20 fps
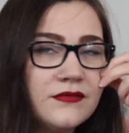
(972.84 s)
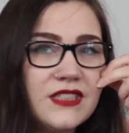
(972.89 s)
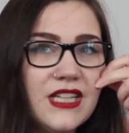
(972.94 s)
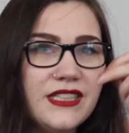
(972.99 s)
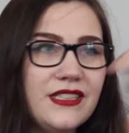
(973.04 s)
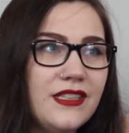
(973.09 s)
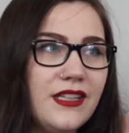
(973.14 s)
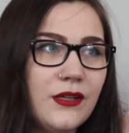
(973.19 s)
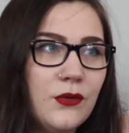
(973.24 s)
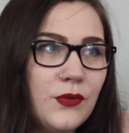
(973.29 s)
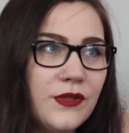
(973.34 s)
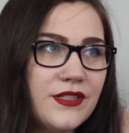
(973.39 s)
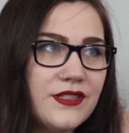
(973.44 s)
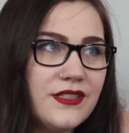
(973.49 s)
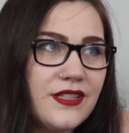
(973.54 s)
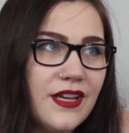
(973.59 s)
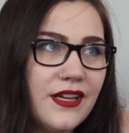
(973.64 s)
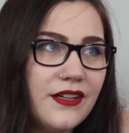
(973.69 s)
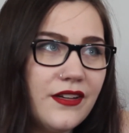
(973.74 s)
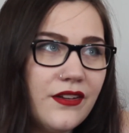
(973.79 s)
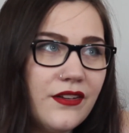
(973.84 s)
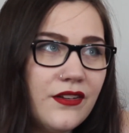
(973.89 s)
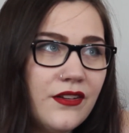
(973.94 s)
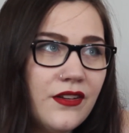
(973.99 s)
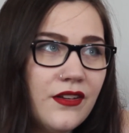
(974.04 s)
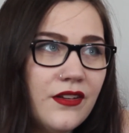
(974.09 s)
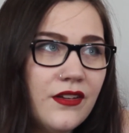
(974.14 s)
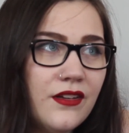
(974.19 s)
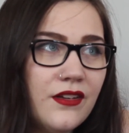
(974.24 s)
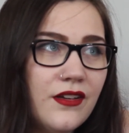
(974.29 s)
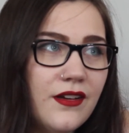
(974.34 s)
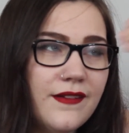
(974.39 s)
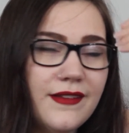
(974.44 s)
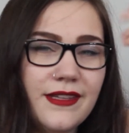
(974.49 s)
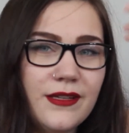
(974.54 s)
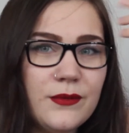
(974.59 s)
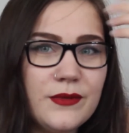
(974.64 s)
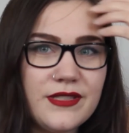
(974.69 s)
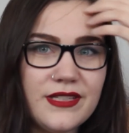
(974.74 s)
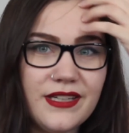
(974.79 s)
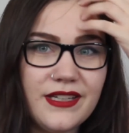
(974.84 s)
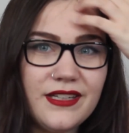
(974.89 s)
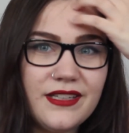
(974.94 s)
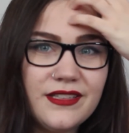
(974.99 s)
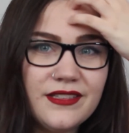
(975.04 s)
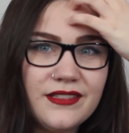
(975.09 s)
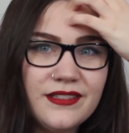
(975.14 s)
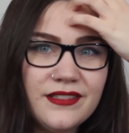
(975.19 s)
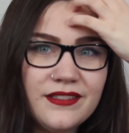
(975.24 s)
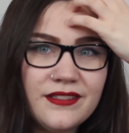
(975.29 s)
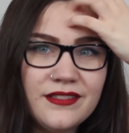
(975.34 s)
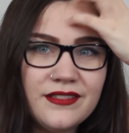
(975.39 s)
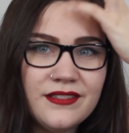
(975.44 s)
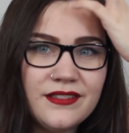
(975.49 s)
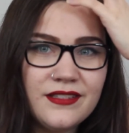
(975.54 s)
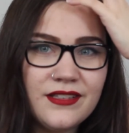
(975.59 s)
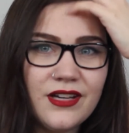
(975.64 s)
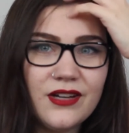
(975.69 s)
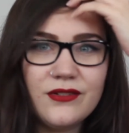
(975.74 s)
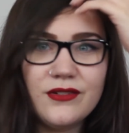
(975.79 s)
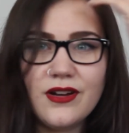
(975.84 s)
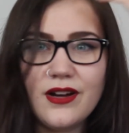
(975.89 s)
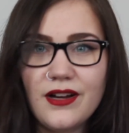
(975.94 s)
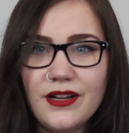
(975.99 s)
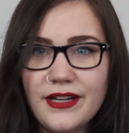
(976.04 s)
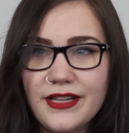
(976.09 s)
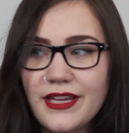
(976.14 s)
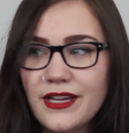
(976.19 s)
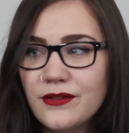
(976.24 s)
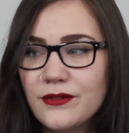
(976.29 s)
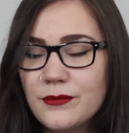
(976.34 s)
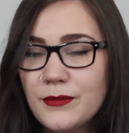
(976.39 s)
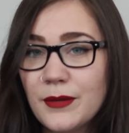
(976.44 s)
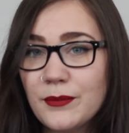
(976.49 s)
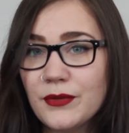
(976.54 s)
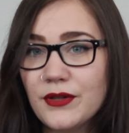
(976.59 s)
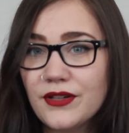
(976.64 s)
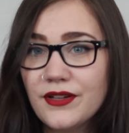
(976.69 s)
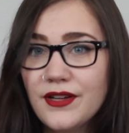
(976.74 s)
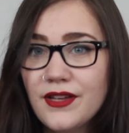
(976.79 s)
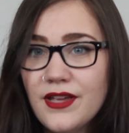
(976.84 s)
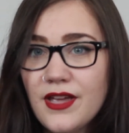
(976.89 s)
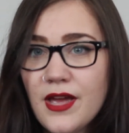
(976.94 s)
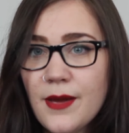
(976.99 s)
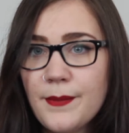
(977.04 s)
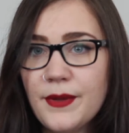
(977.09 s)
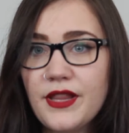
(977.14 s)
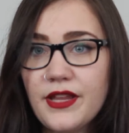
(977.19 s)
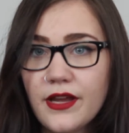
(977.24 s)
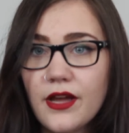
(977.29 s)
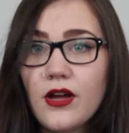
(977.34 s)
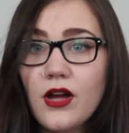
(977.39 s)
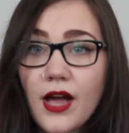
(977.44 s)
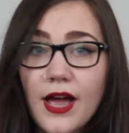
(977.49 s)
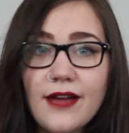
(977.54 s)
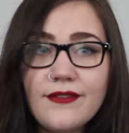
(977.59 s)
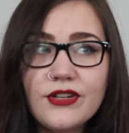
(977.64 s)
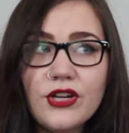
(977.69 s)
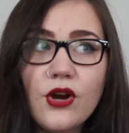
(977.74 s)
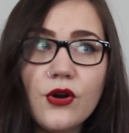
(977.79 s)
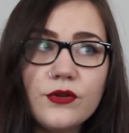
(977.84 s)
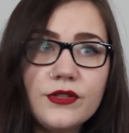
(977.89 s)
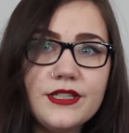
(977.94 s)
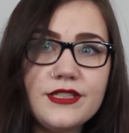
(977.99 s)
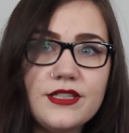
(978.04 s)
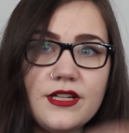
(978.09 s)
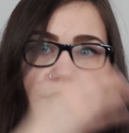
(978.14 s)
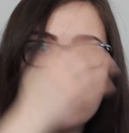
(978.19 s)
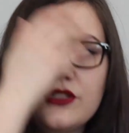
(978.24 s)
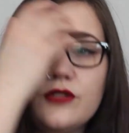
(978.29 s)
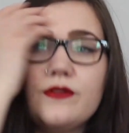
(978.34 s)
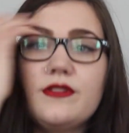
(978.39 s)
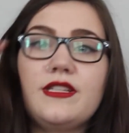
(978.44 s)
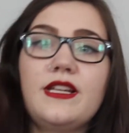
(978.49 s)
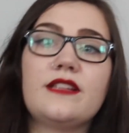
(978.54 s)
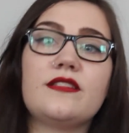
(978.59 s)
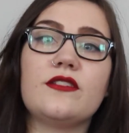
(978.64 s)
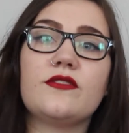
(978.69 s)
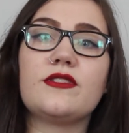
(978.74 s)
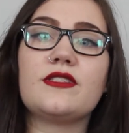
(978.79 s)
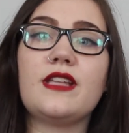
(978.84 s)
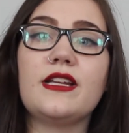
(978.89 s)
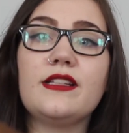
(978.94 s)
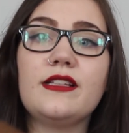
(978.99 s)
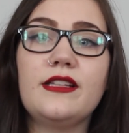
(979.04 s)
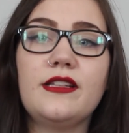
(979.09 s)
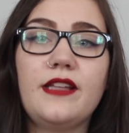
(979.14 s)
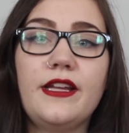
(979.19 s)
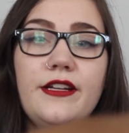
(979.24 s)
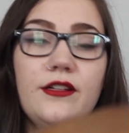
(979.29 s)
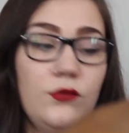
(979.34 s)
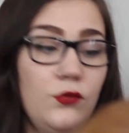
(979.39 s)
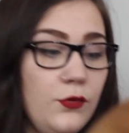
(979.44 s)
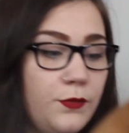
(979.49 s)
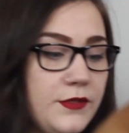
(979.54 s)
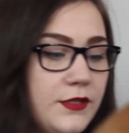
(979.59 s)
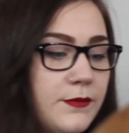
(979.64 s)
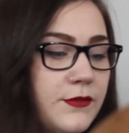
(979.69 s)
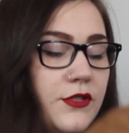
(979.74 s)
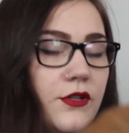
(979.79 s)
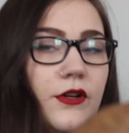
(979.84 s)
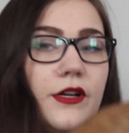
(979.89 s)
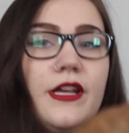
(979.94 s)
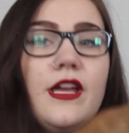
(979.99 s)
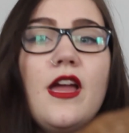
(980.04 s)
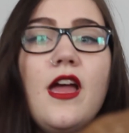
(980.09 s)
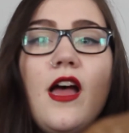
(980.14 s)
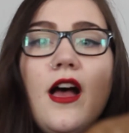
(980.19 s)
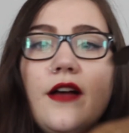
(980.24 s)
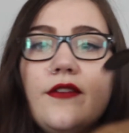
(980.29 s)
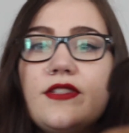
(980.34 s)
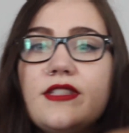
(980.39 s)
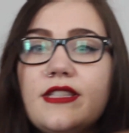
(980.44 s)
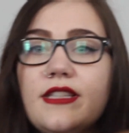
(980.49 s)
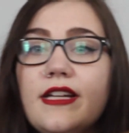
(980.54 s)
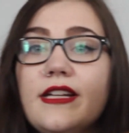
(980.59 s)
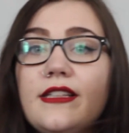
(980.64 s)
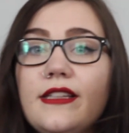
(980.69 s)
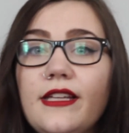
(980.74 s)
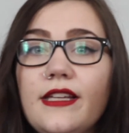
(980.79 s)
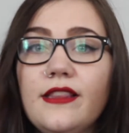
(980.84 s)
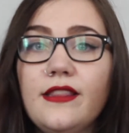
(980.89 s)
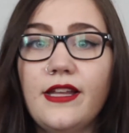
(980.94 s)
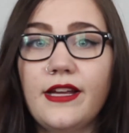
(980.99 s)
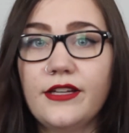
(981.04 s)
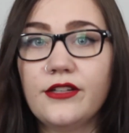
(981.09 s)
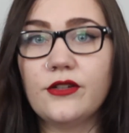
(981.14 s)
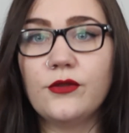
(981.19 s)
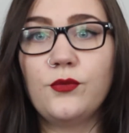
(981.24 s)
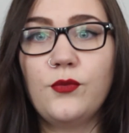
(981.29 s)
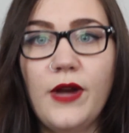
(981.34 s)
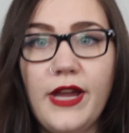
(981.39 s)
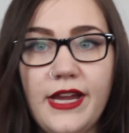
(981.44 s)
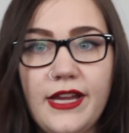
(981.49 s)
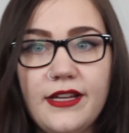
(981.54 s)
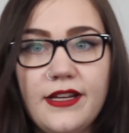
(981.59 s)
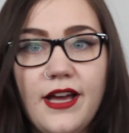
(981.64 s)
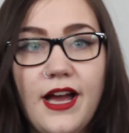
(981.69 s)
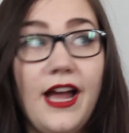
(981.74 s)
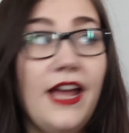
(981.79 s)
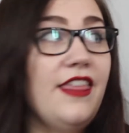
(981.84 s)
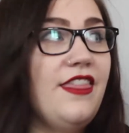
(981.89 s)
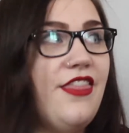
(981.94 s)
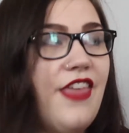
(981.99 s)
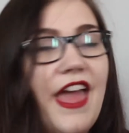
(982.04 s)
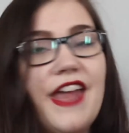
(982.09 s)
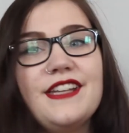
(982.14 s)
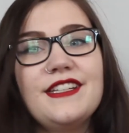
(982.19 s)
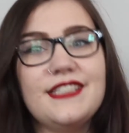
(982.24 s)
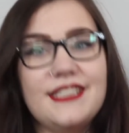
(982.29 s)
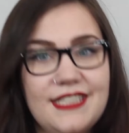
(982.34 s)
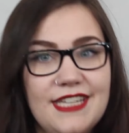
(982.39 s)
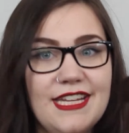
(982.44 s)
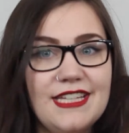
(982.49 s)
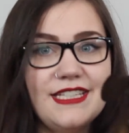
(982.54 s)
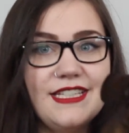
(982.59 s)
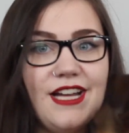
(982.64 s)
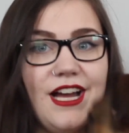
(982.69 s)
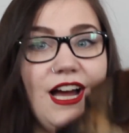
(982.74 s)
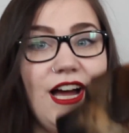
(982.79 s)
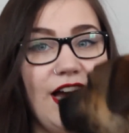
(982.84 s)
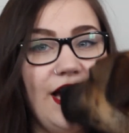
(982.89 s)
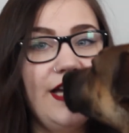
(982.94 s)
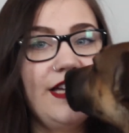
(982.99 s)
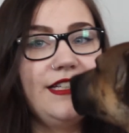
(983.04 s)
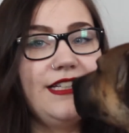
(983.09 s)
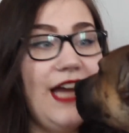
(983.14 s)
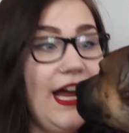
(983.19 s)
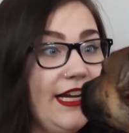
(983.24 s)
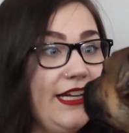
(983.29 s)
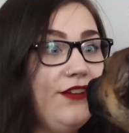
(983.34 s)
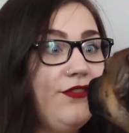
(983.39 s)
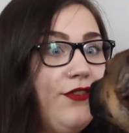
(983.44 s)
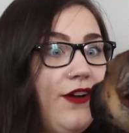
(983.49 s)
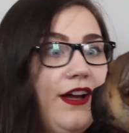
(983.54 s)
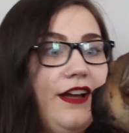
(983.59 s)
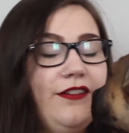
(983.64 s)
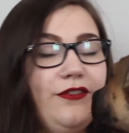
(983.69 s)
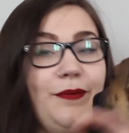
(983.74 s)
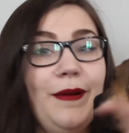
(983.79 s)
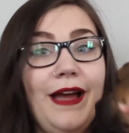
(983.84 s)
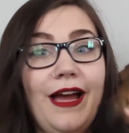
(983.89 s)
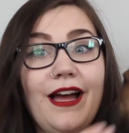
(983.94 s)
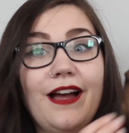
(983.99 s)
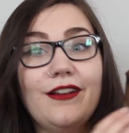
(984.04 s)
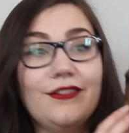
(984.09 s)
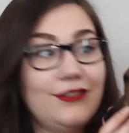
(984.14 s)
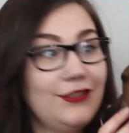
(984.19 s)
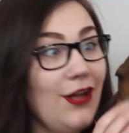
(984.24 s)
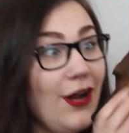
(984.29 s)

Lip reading: I did like 1 set, I think it was like, oh god, I can't remember, but like having already done 2 sets of slightly lighter, slightly lighter weight, I then did 95 pounds,